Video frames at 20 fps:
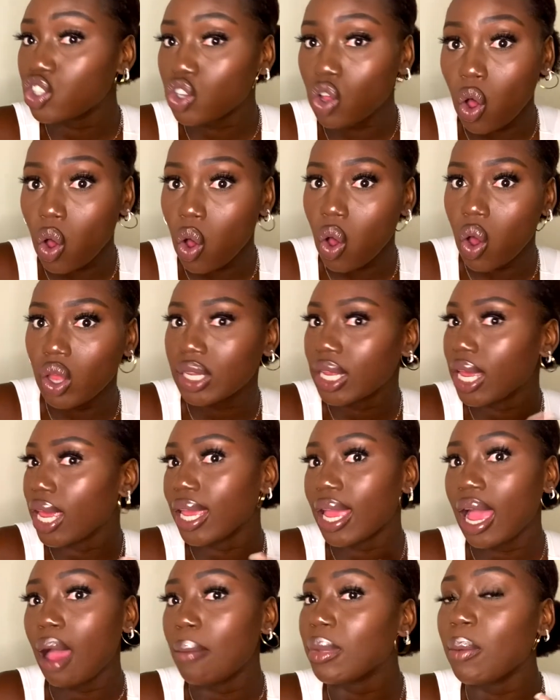all.
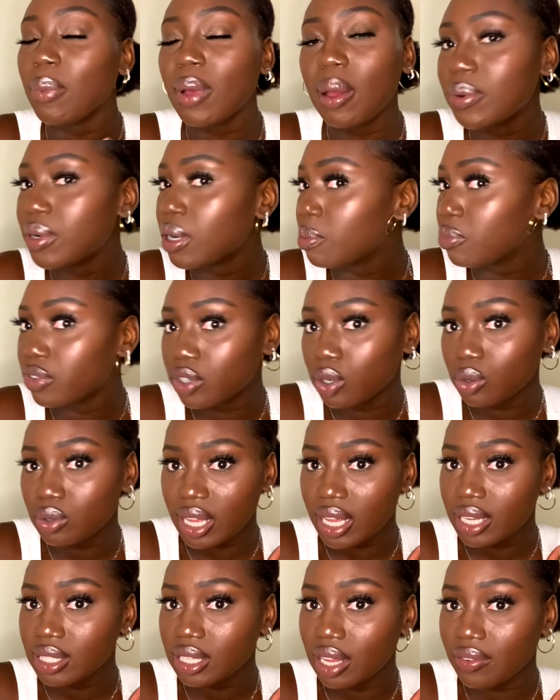Like, I'm not popping up for no
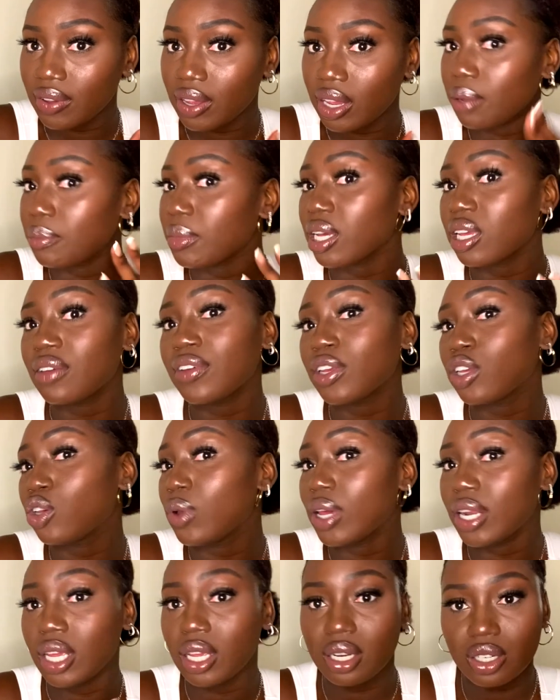Thanksgiving. I'm not giving you
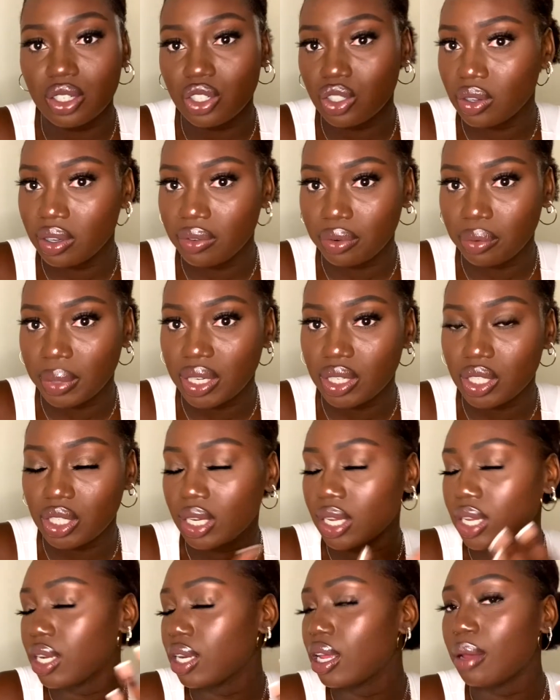any additional
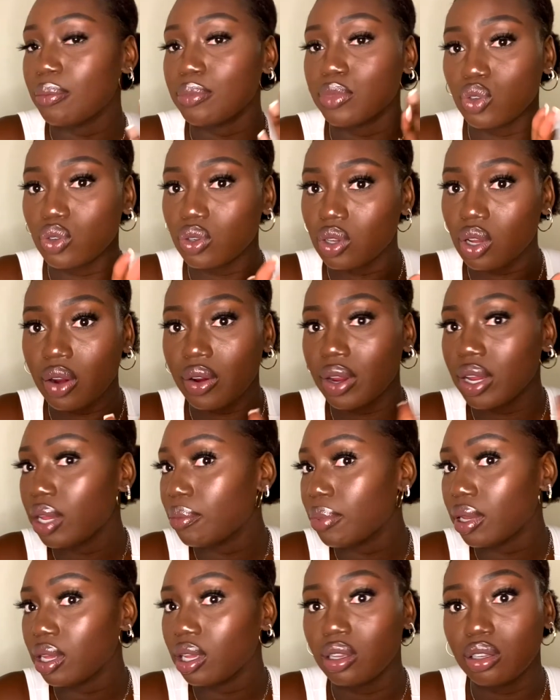information. I'm so sorry,
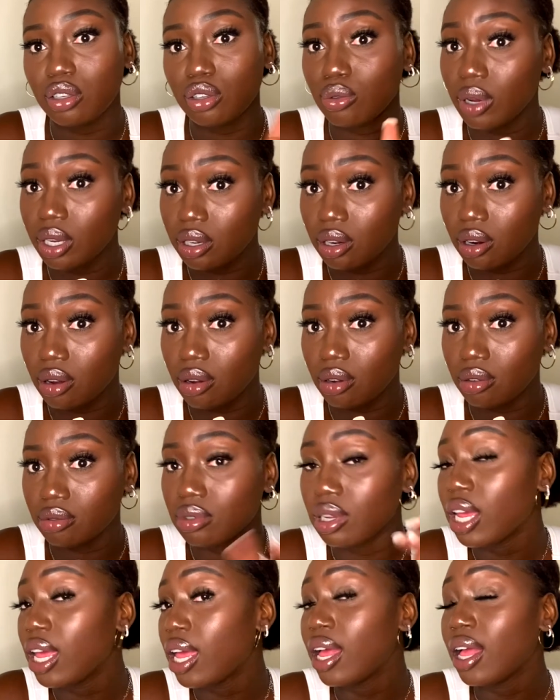but you on your own.
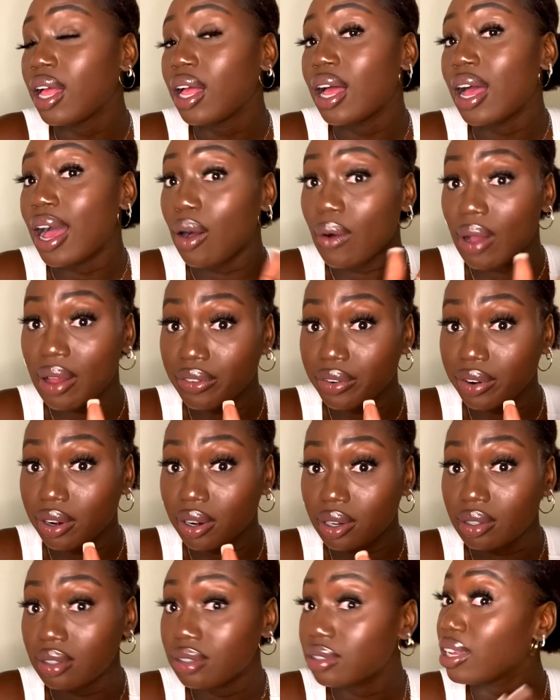
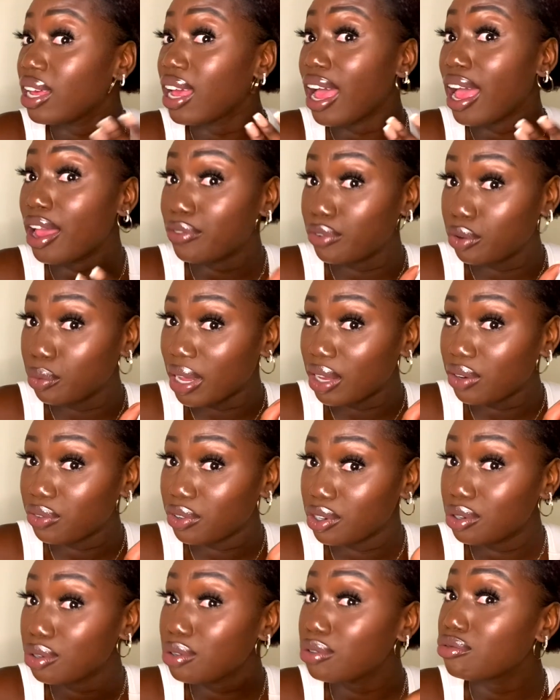However, I feel bad for
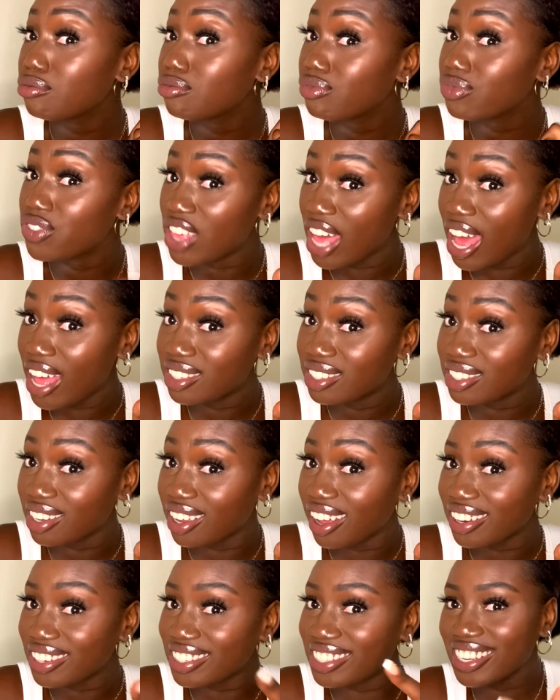you. That
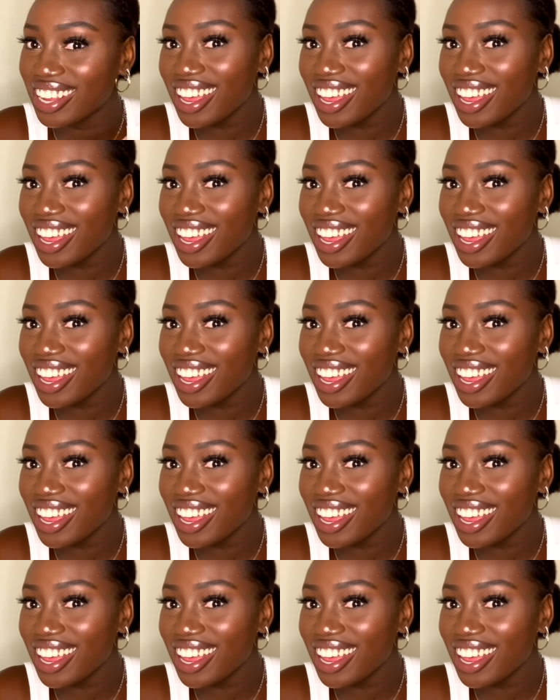sucks.